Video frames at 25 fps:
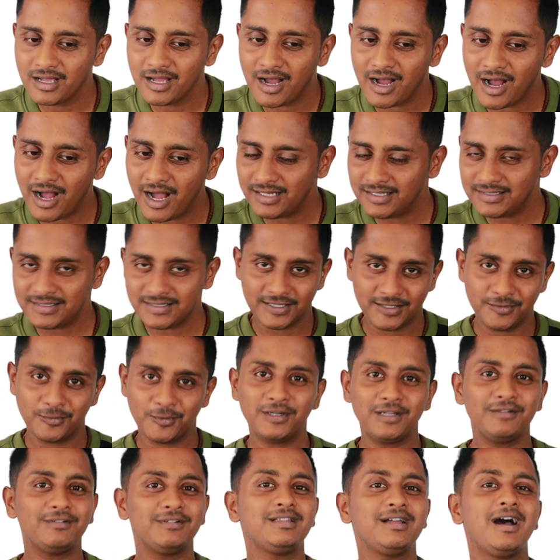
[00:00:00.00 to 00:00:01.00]
answered,
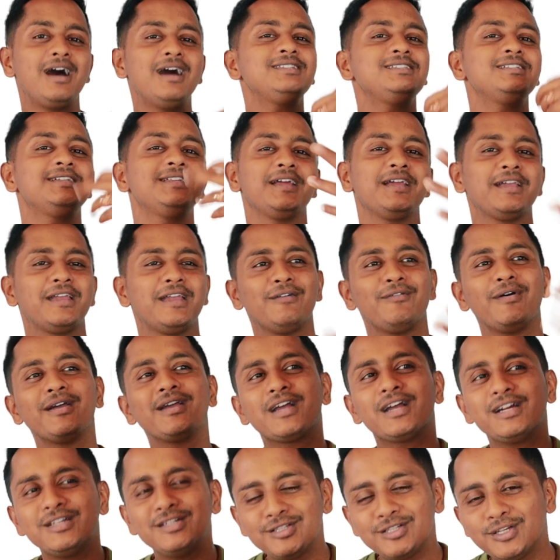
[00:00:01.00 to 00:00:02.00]
whatever the answer I gave, I
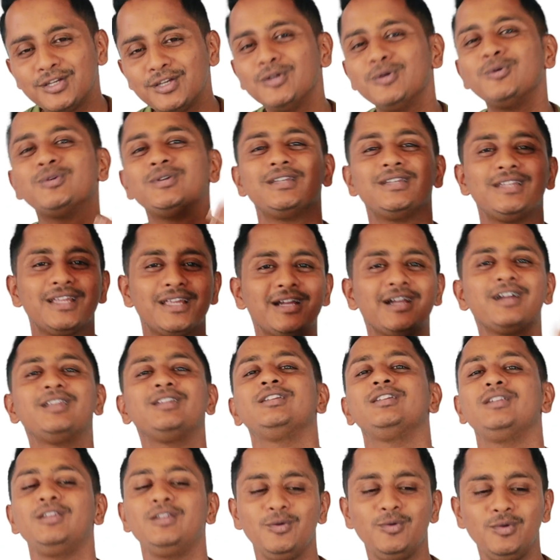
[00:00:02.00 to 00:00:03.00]
continued
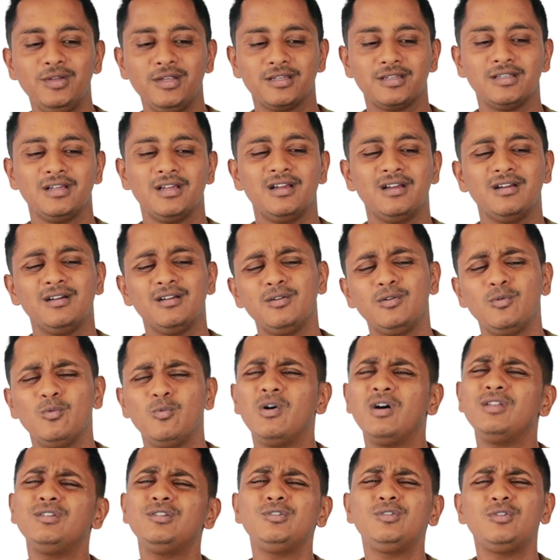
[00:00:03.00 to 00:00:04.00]
it,
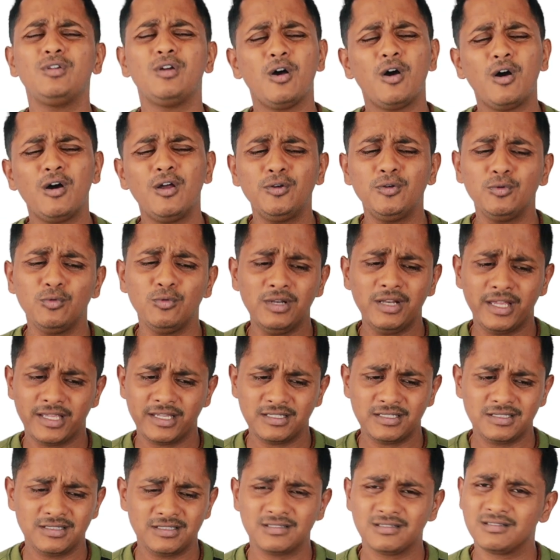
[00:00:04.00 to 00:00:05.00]
1 or 2
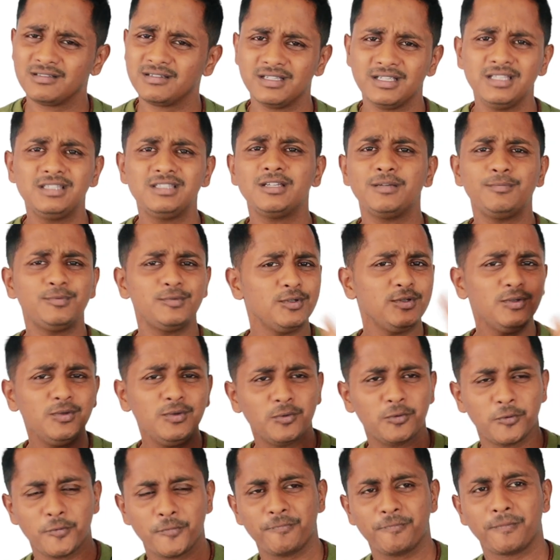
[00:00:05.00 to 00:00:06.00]
lines, it is up to
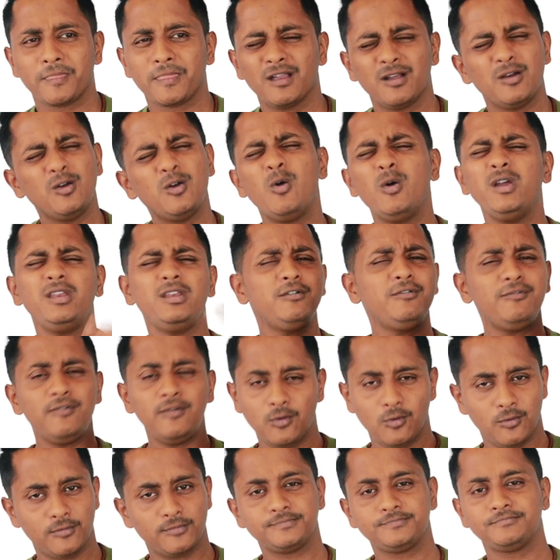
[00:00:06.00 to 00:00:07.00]
you, go in a
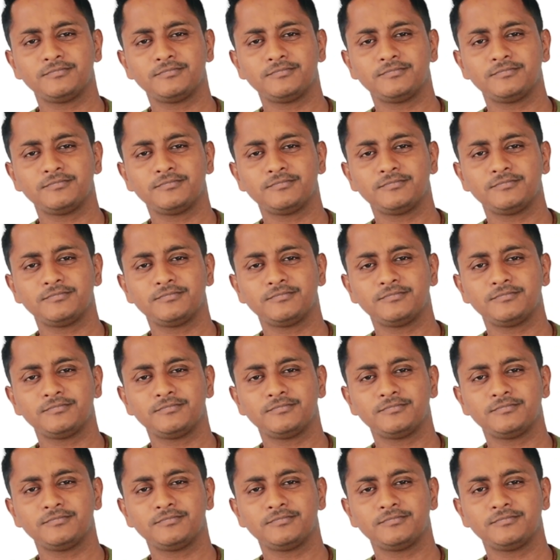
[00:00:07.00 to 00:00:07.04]
flow.